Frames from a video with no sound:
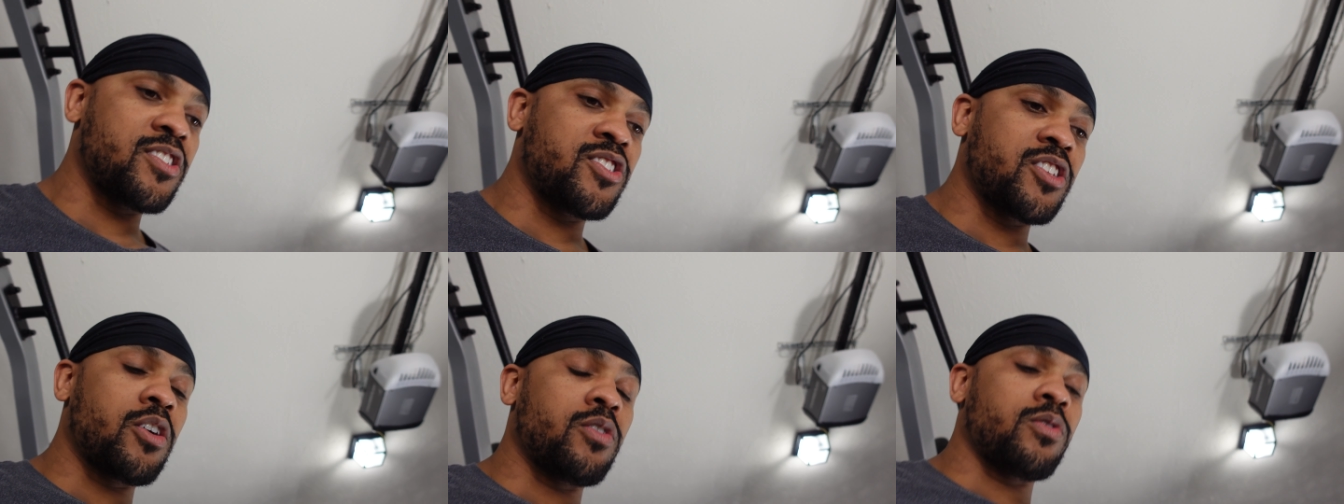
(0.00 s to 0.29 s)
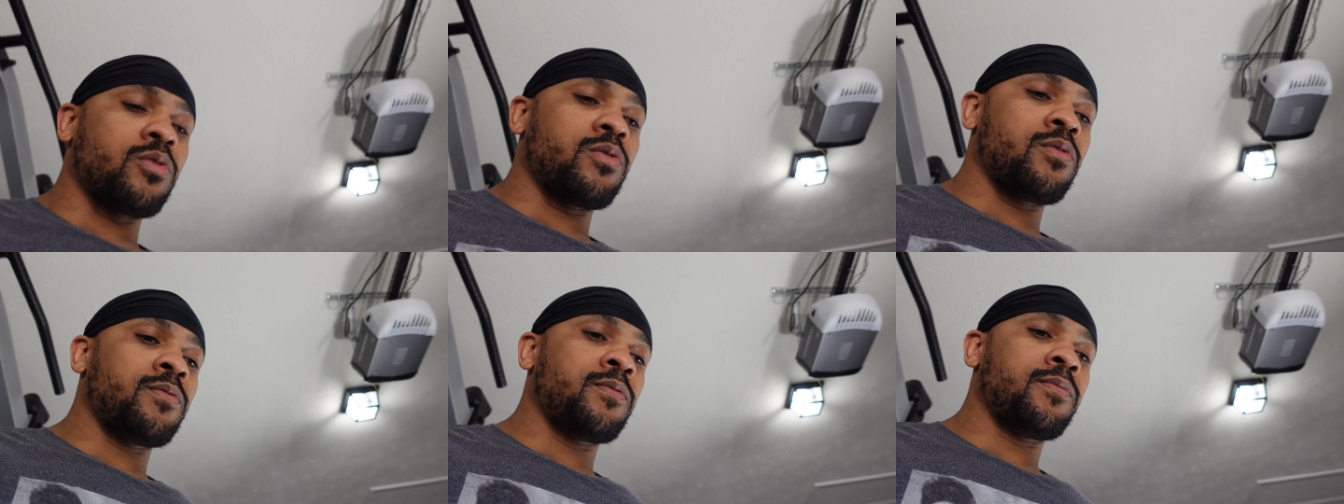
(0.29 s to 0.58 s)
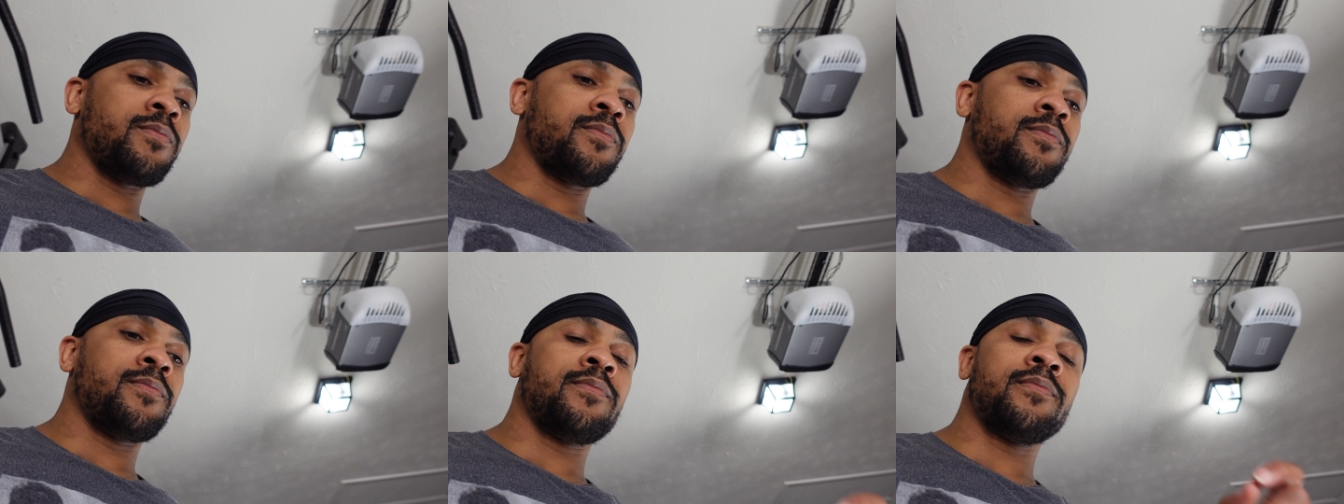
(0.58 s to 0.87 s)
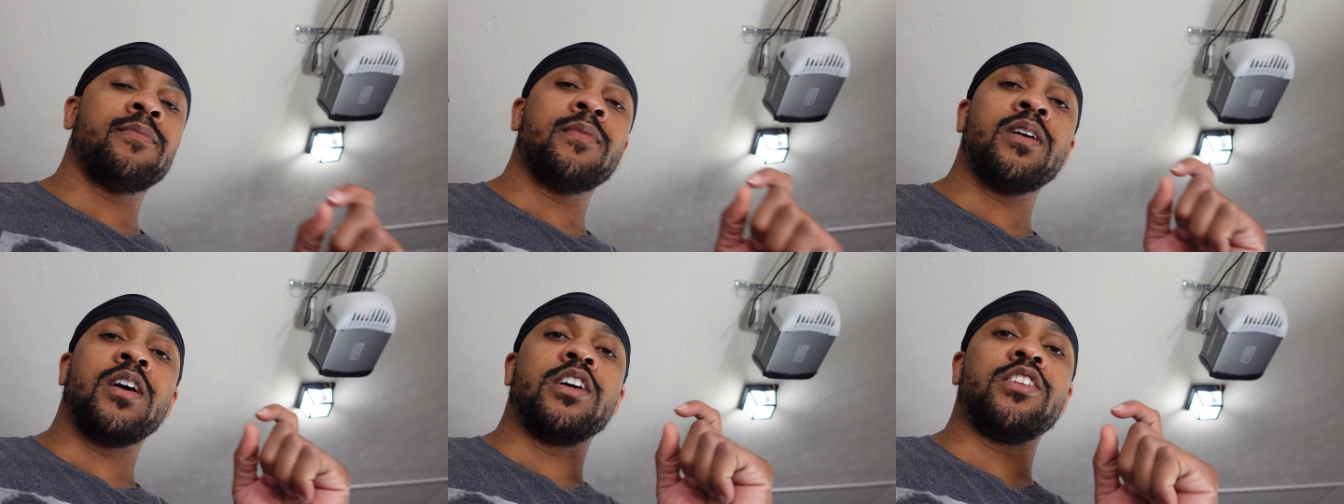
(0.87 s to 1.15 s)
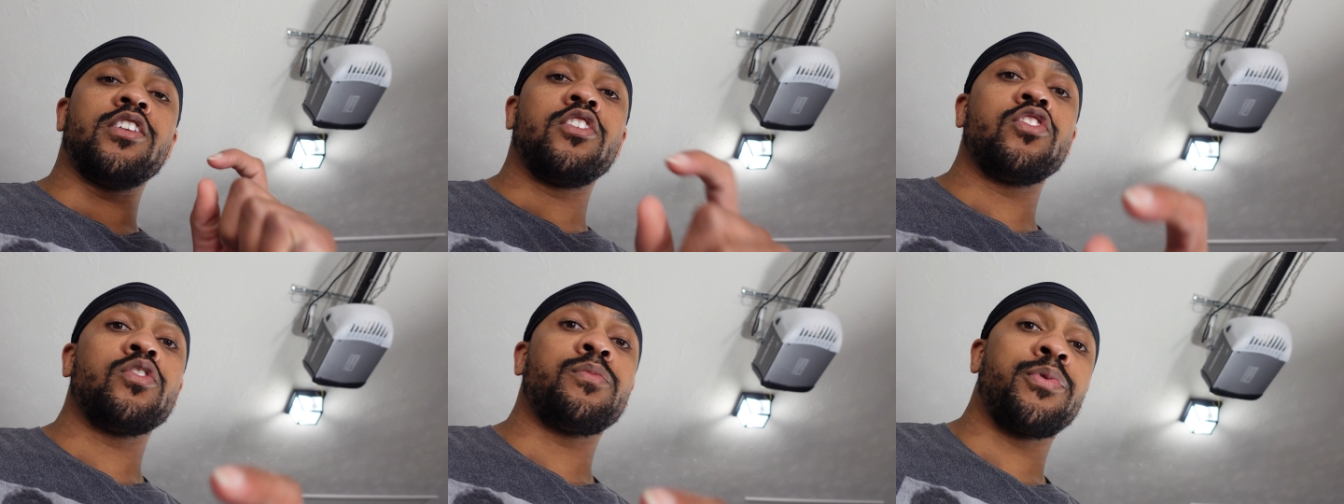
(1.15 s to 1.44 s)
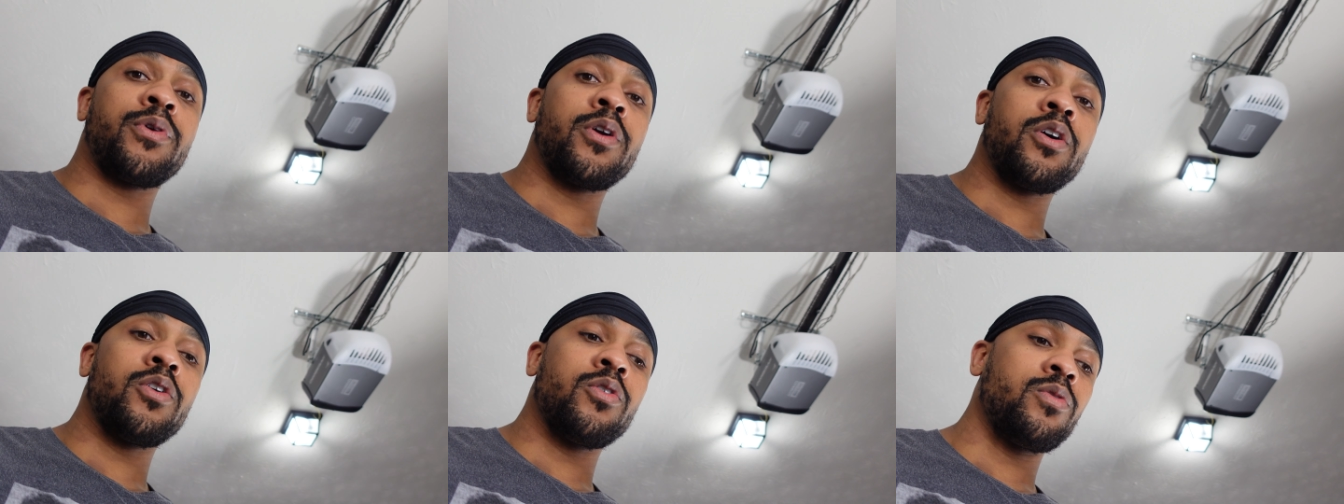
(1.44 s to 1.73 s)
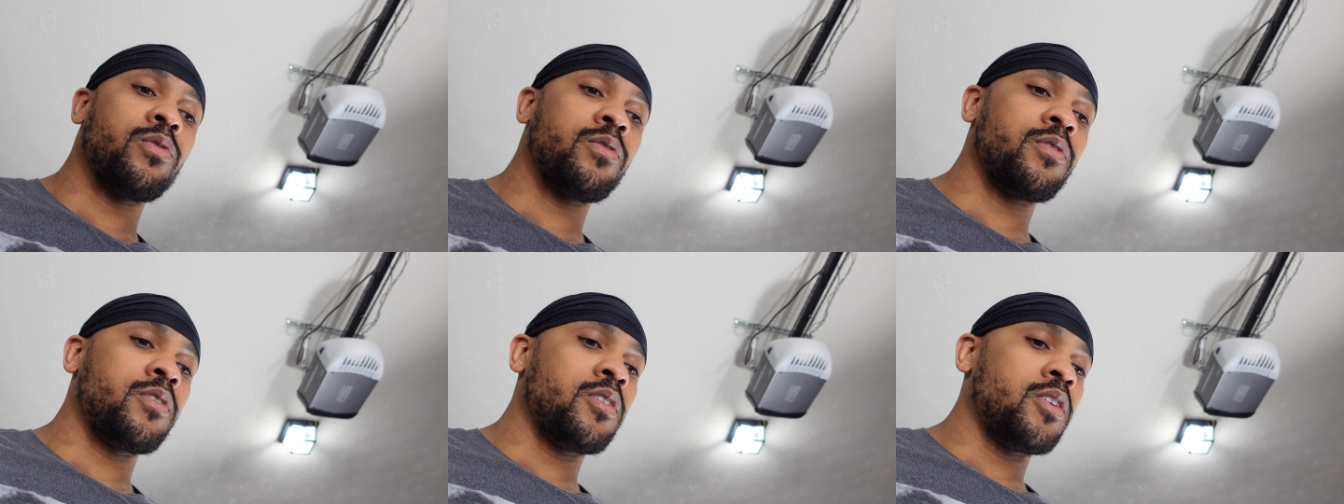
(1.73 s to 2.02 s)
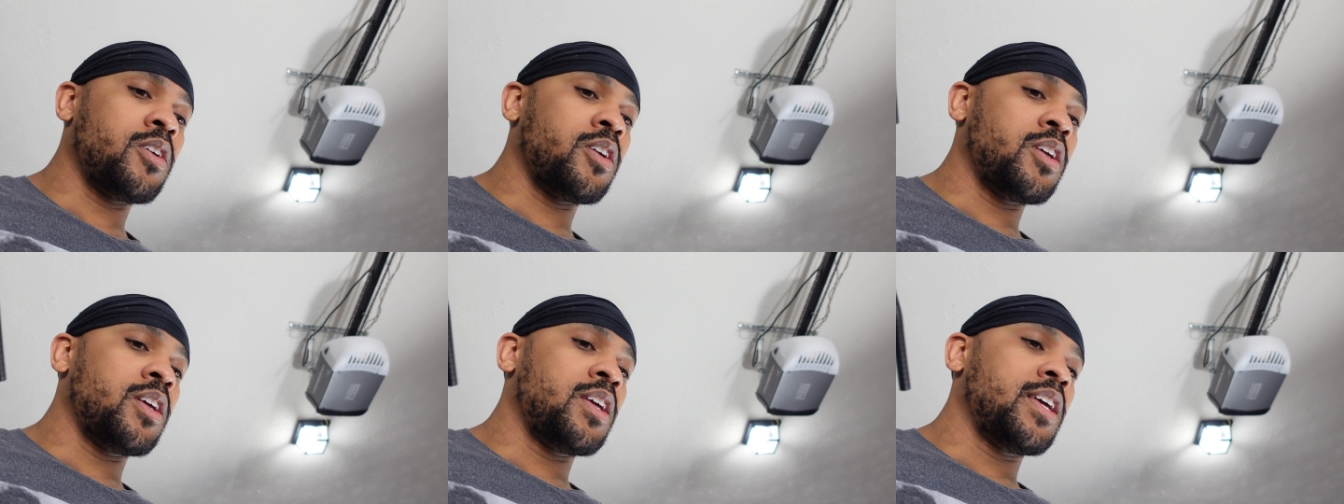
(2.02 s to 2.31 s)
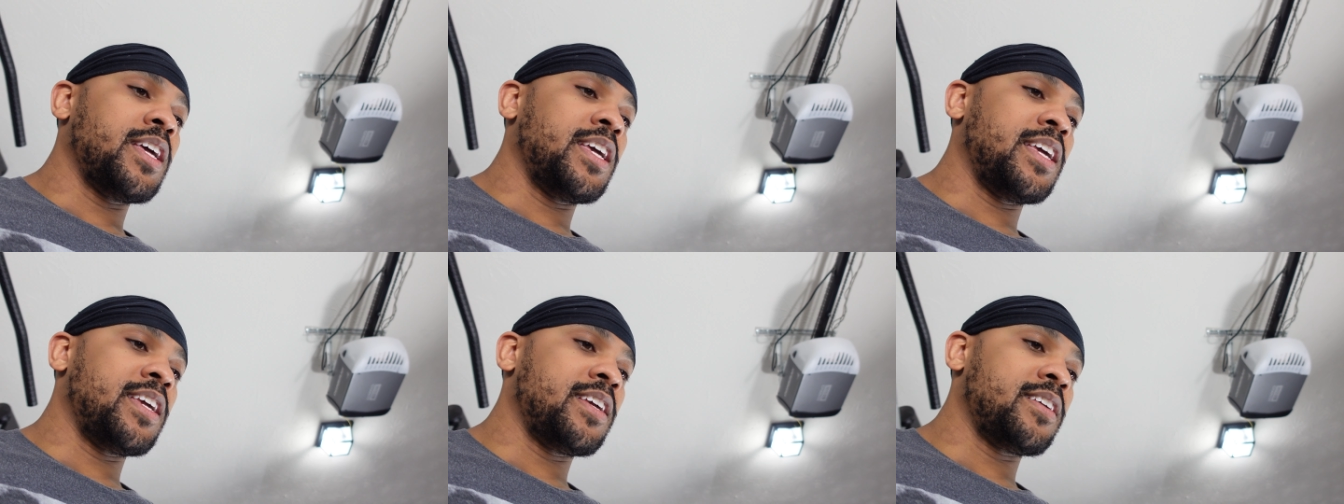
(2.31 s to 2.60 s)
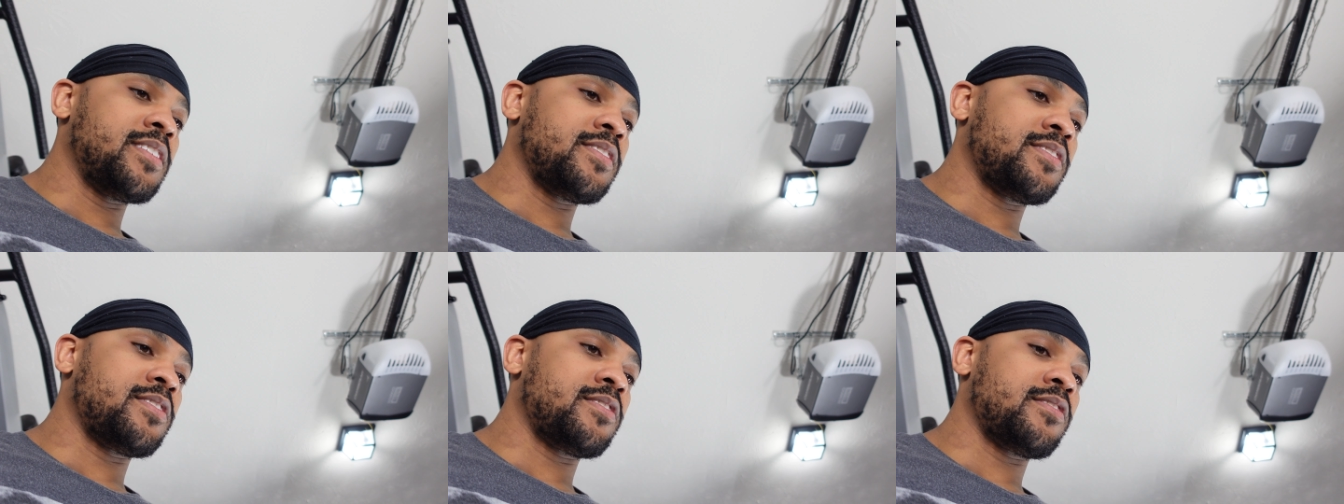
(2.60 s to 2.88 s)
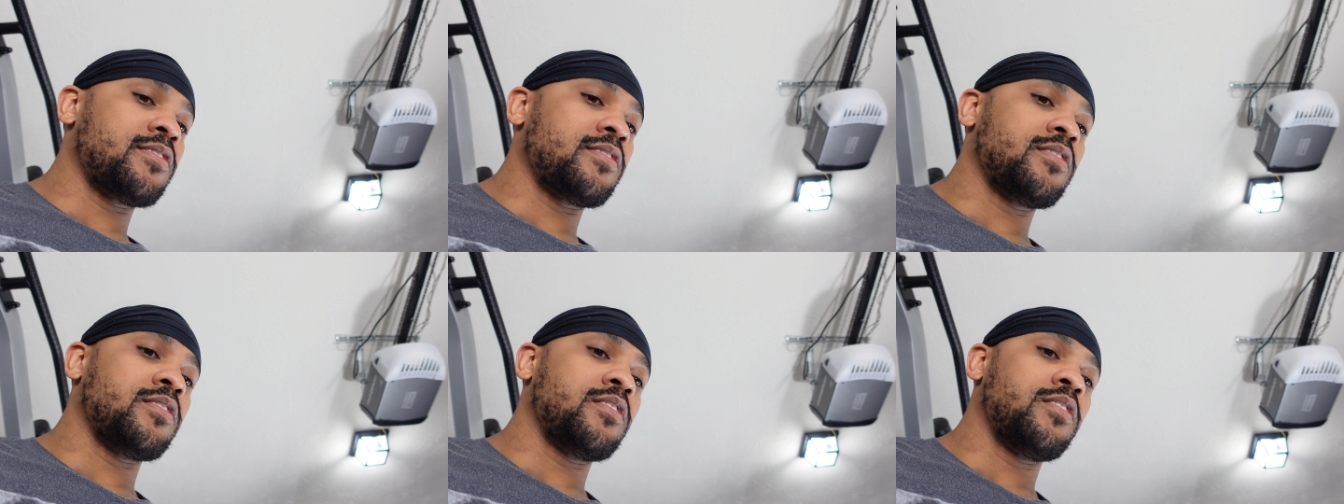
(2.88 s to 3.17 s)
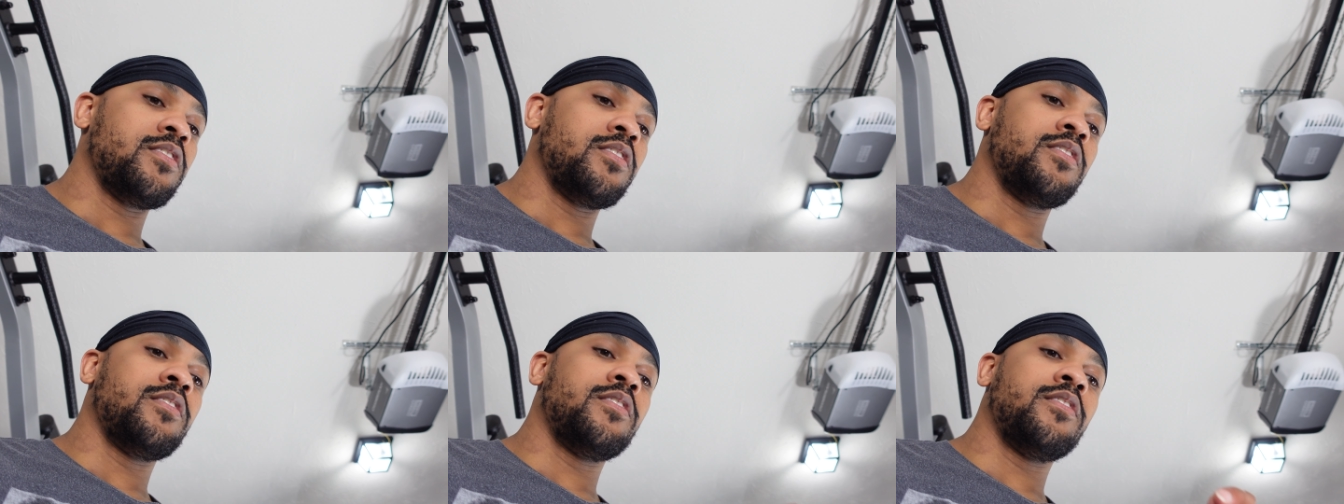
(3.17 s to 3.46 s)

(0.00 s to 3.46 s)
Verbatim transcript: so another pro is